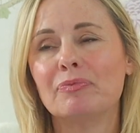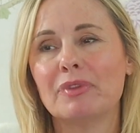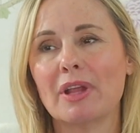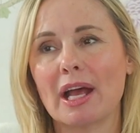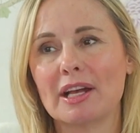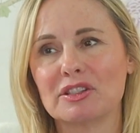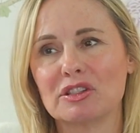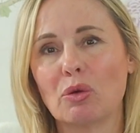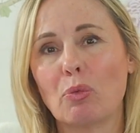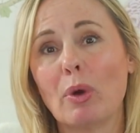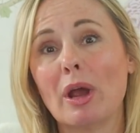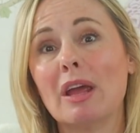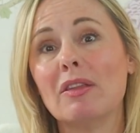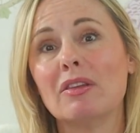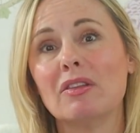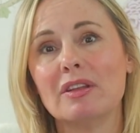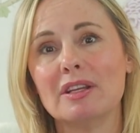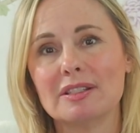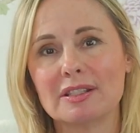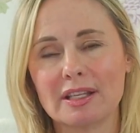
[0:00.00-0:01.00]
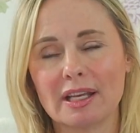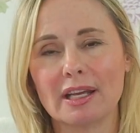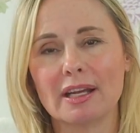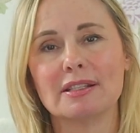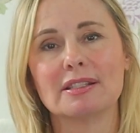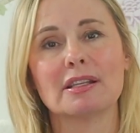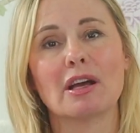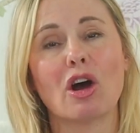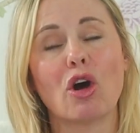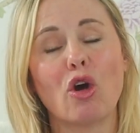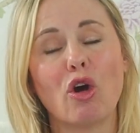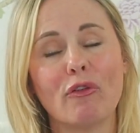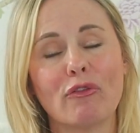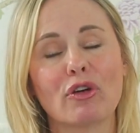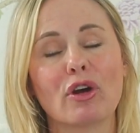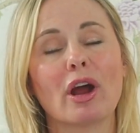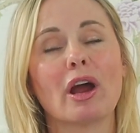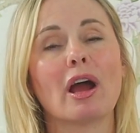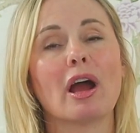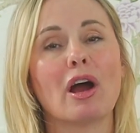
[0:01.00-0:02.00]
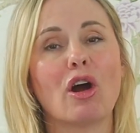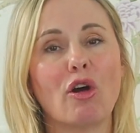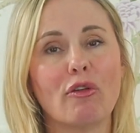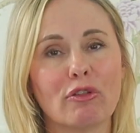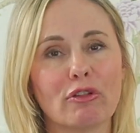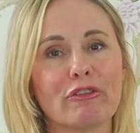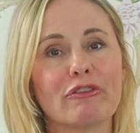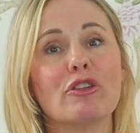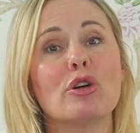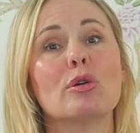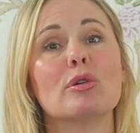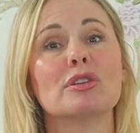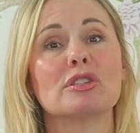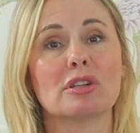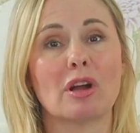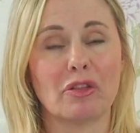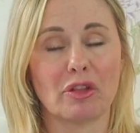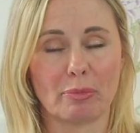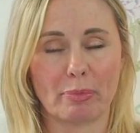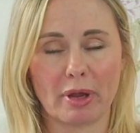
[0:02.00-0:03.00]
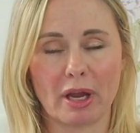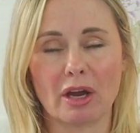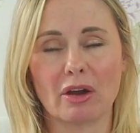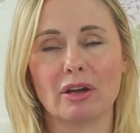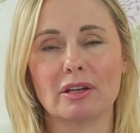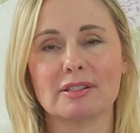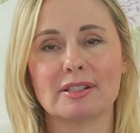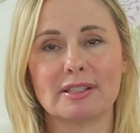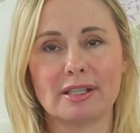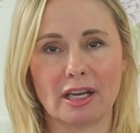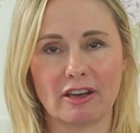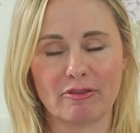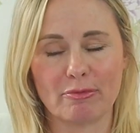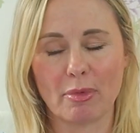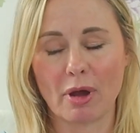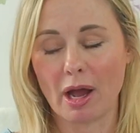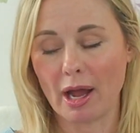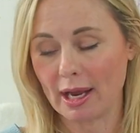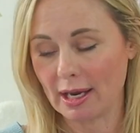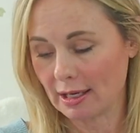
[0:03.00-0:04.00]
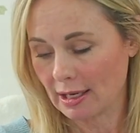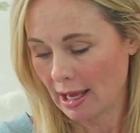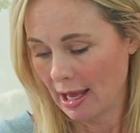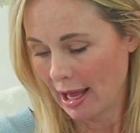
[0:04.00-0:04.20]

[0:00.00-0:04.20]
as a way that these kids over focus on the parent's state of mind.